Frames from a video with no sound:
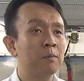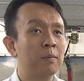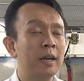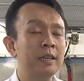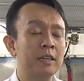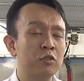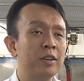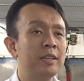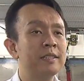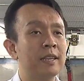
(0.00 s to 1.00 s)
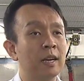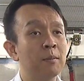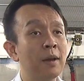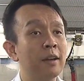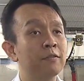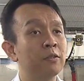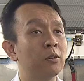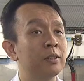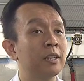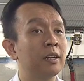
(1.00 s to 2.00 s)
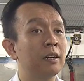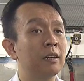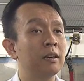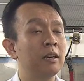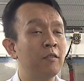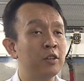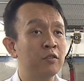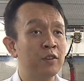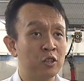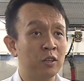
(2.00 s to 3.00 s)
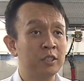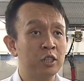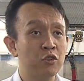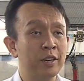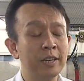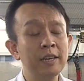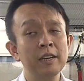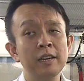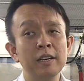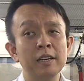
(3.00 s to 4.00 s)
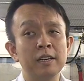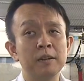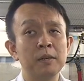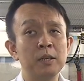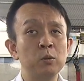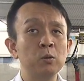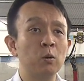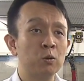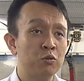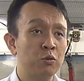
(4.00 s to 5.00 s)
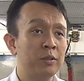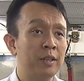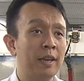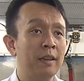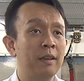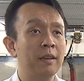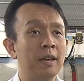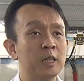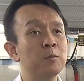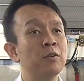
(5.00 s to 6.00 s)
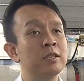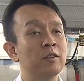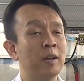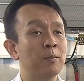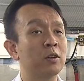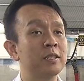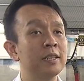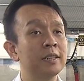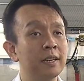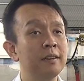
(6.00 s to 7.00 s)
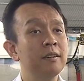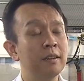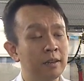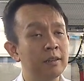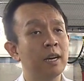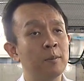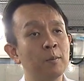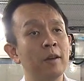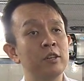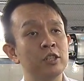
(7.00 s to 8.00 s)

Pilots and trainees, they come back for their aviation physiology training. They do go through the experience of hypoxia again in the hyperbaric